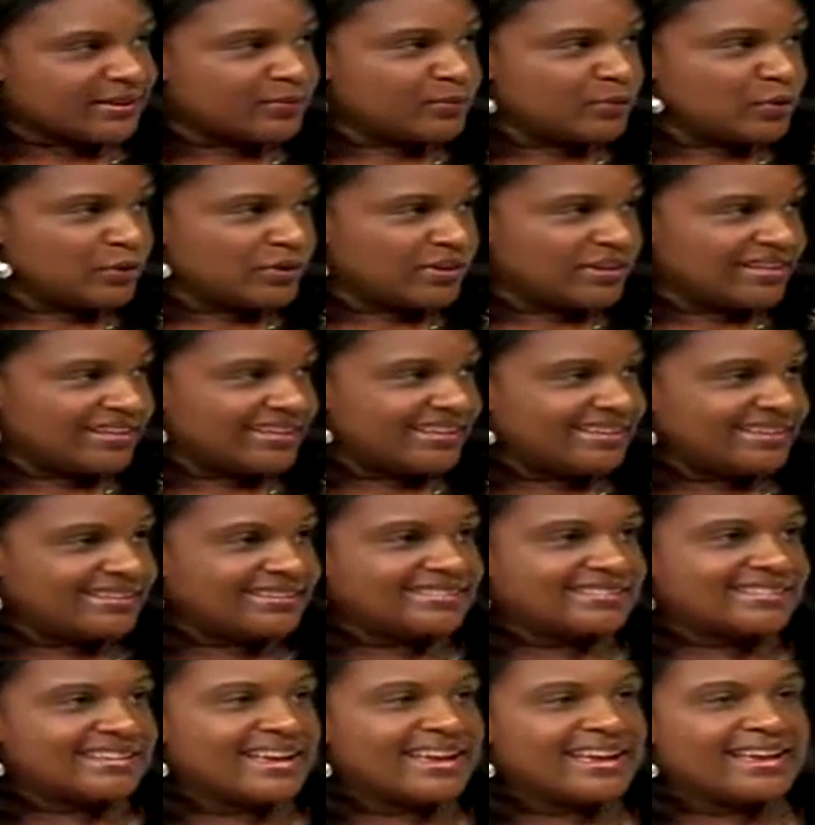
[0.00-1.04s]

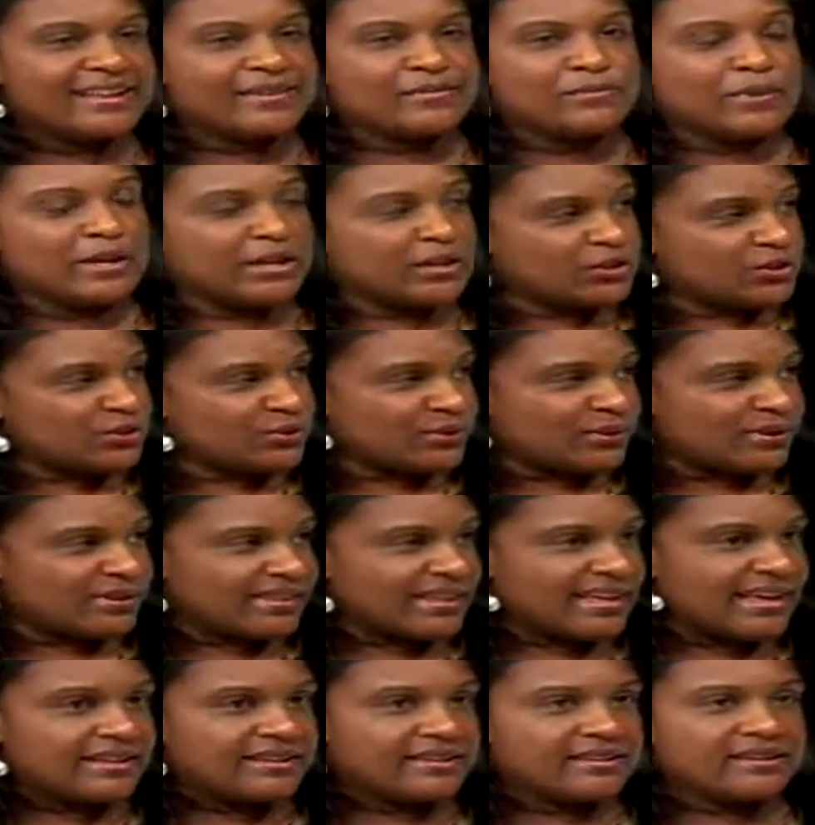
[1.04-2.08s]
communities and make sure
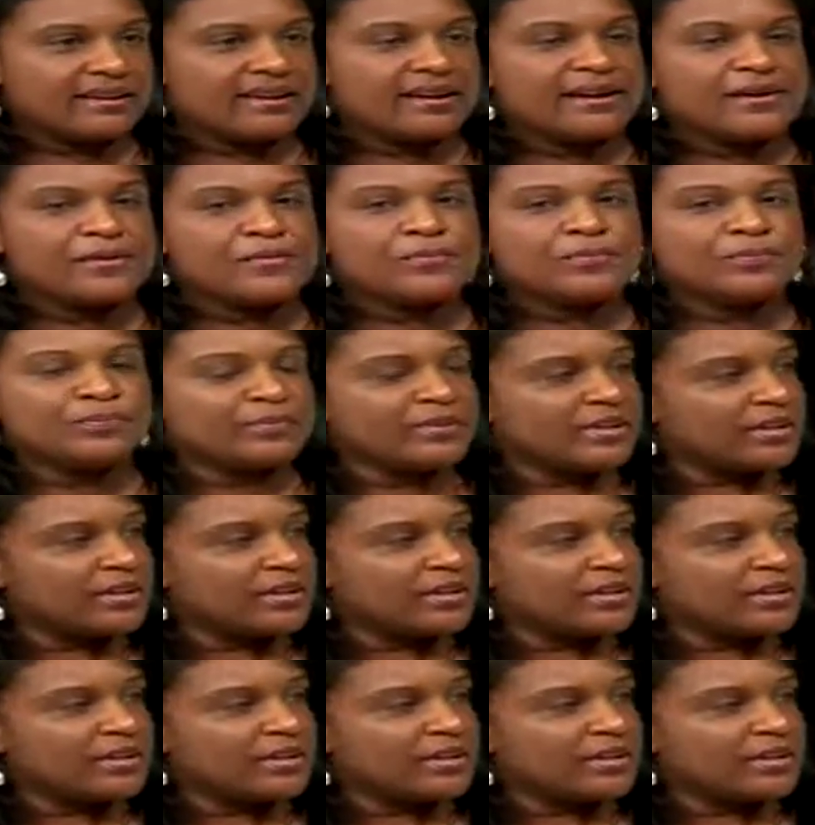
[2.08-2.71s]
that um,